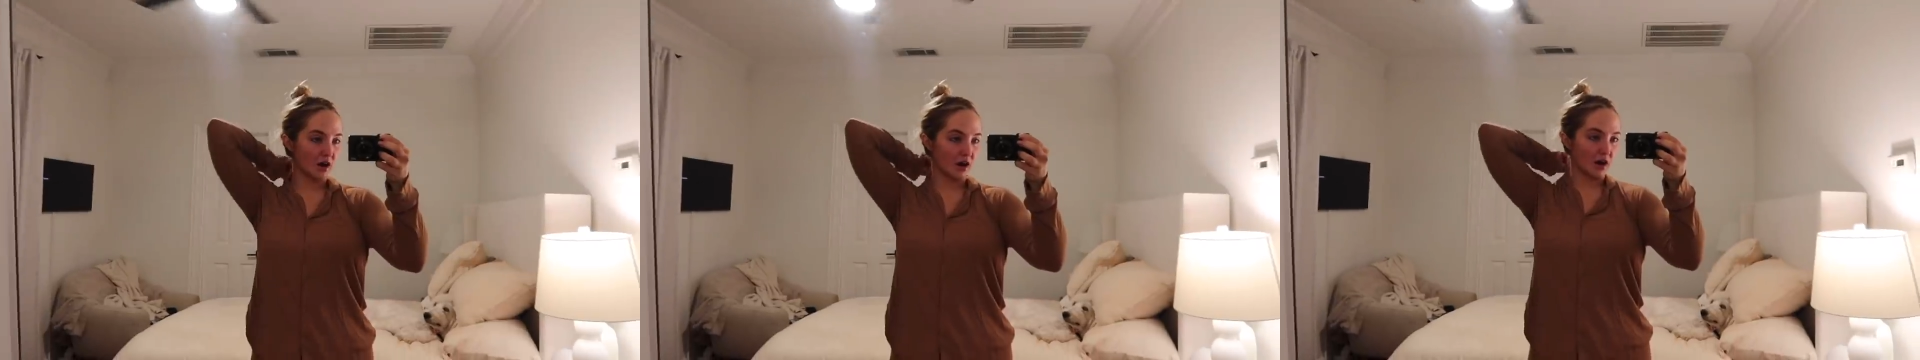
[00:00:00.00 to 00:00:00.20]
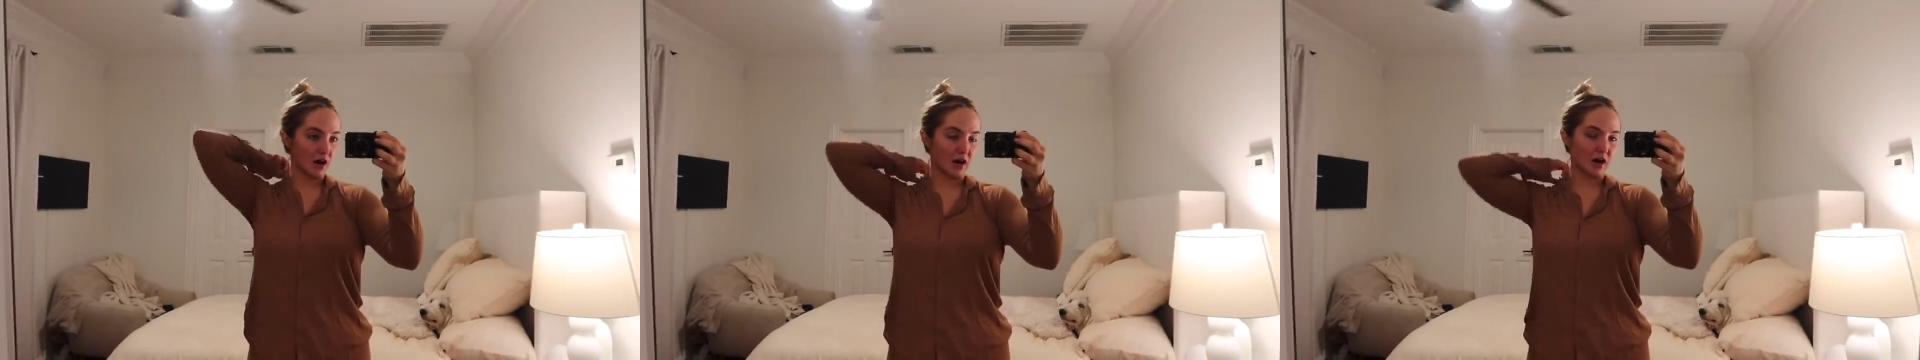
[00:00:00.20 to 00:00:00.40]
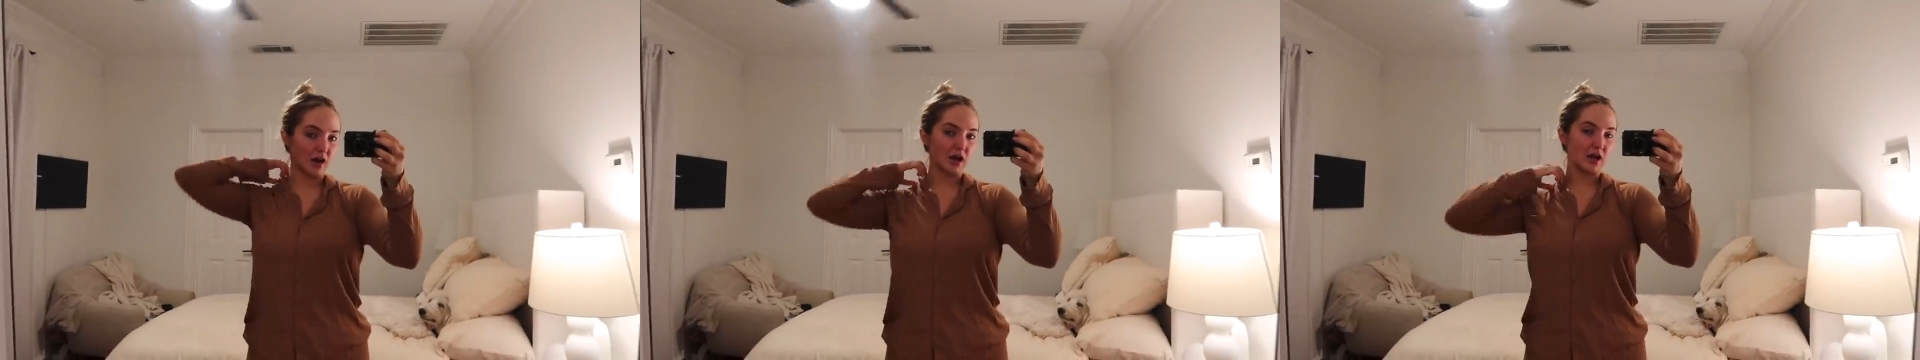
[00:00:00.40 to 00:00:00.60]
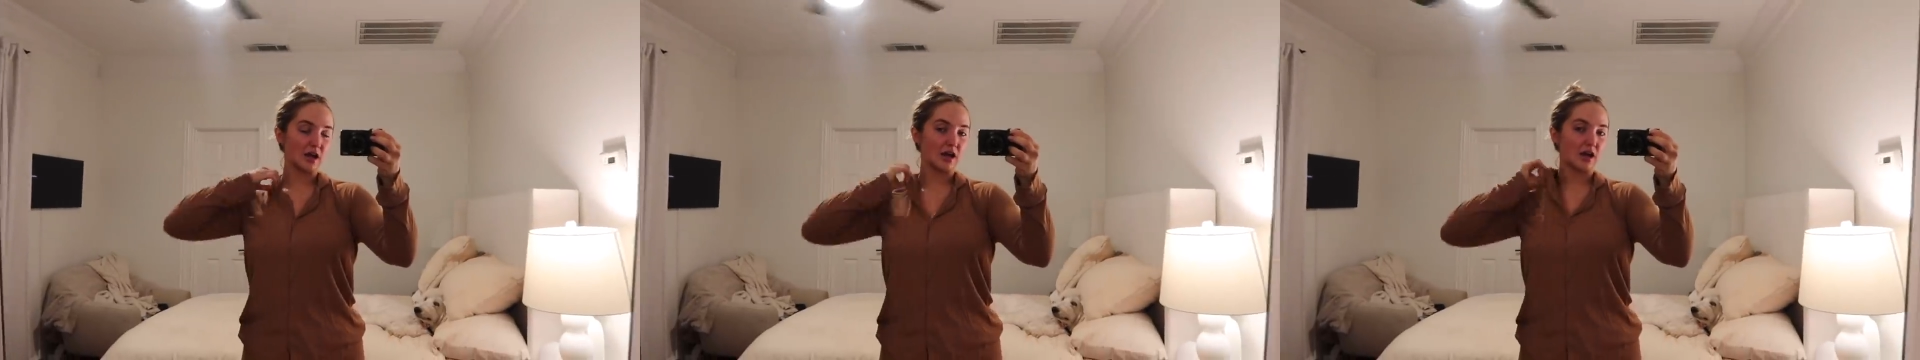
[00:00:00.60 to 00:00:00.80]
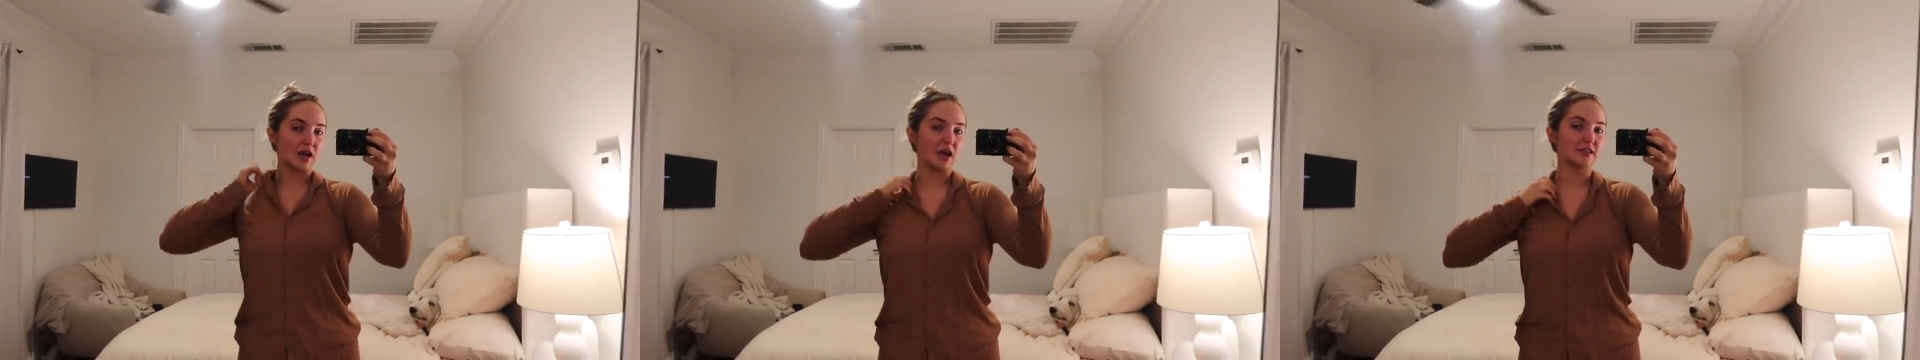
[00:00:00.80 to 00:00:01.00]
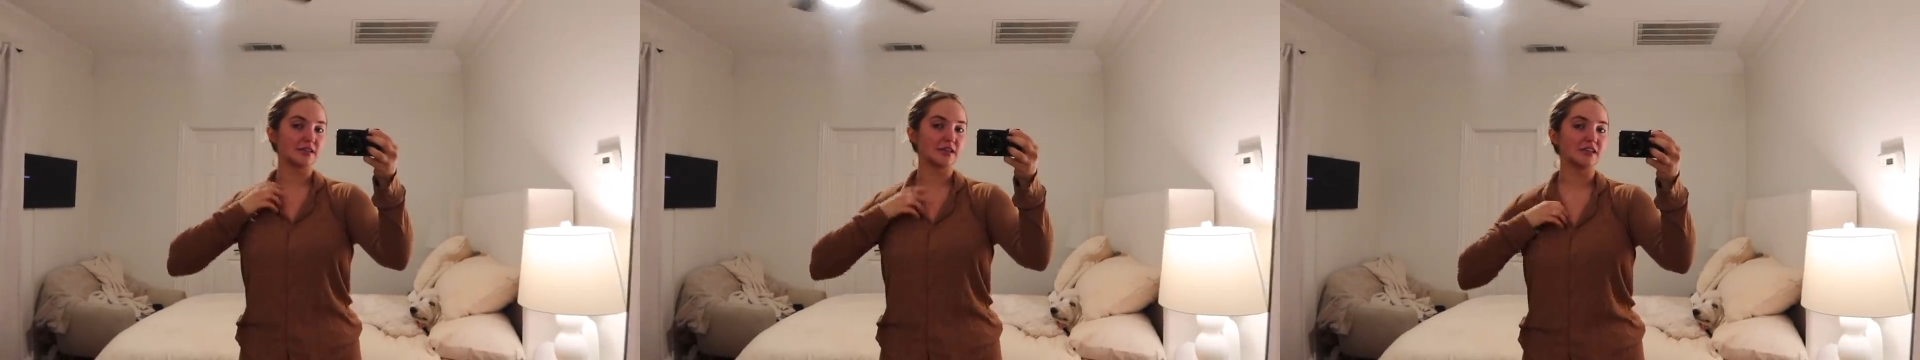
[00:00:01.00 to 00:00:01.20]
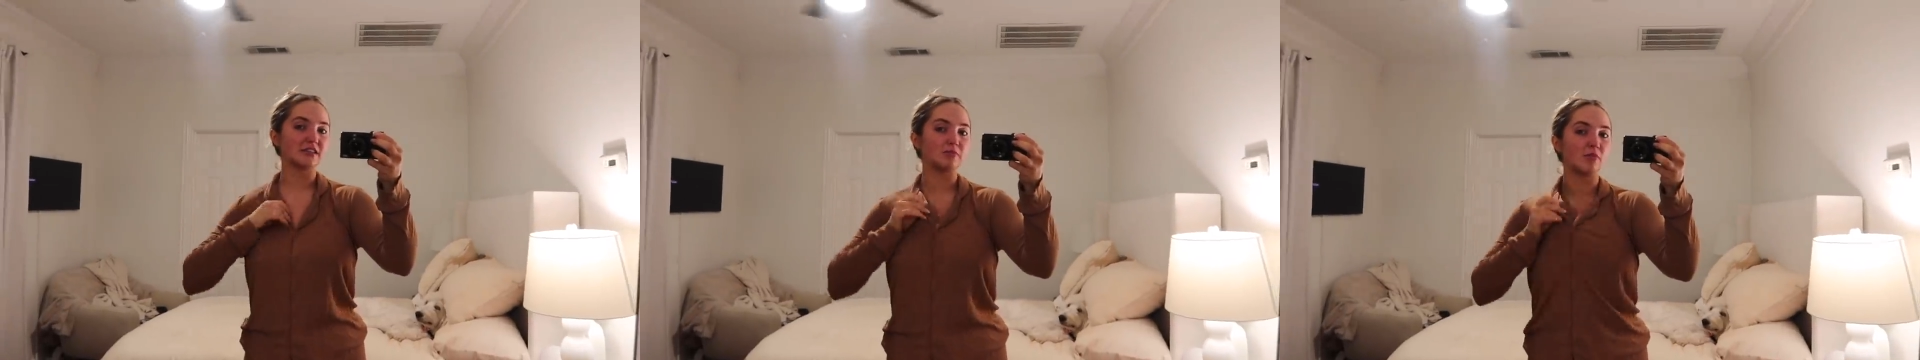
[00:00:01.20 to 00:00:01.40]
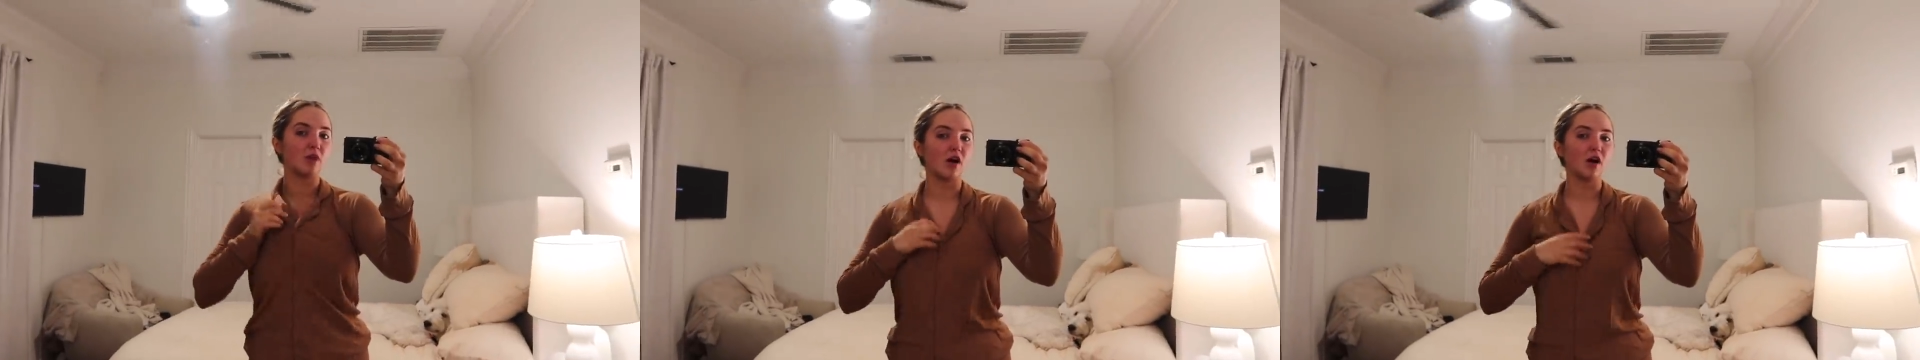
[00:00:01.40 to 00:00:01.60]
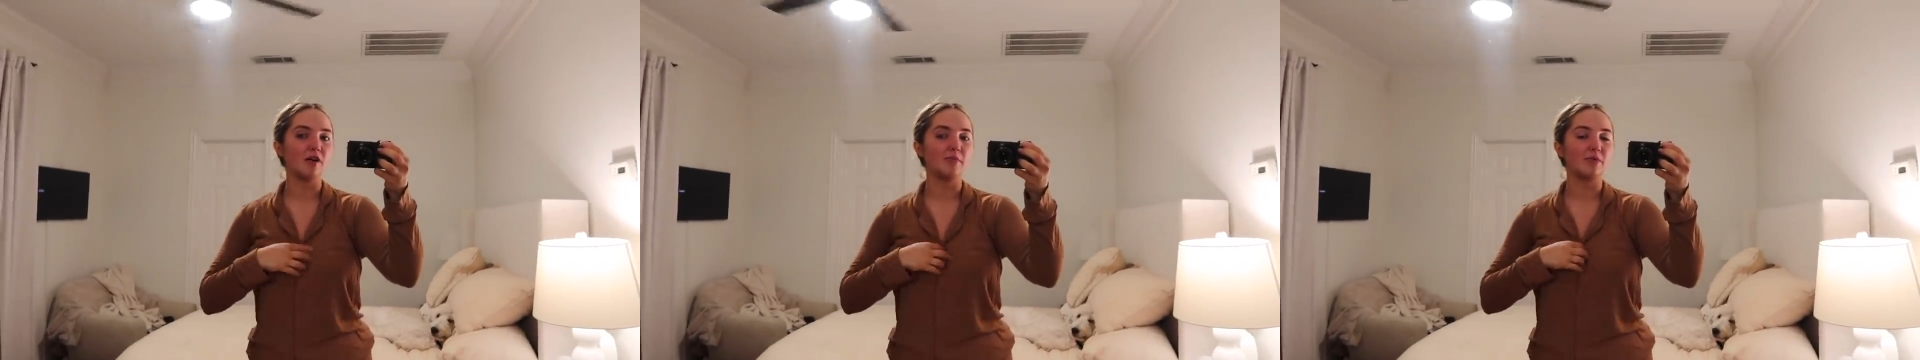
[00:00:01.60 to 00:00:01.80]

are a size small,